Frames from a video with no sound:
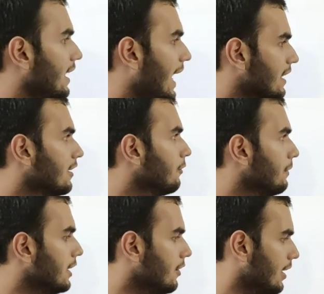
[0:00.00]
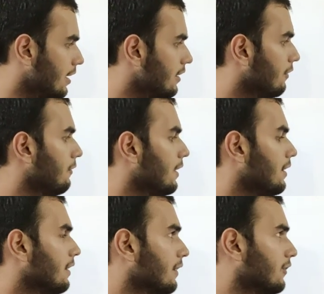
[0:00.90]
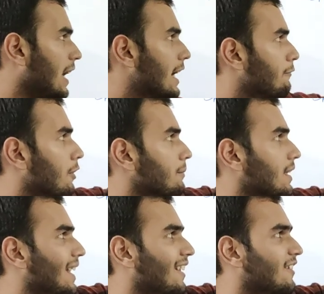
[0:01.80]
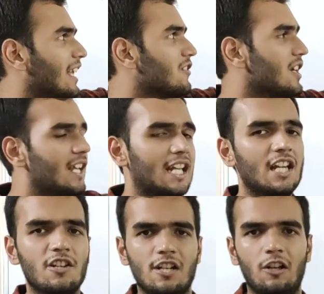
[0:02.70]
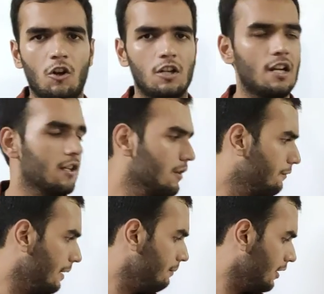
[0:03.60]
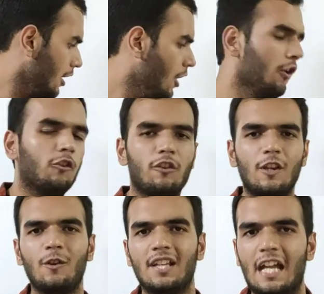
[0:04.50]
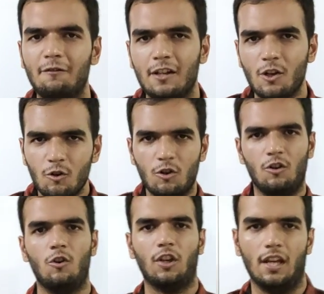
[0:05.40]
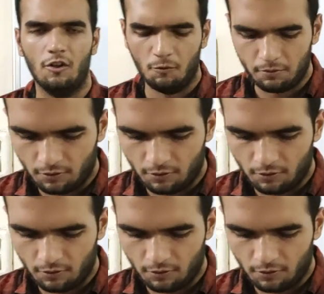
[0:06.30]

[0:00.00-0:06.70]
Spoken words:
end this video here. We'll start from the next lecture, inertial non-inertial frames. So see you in that video. Okay, hope you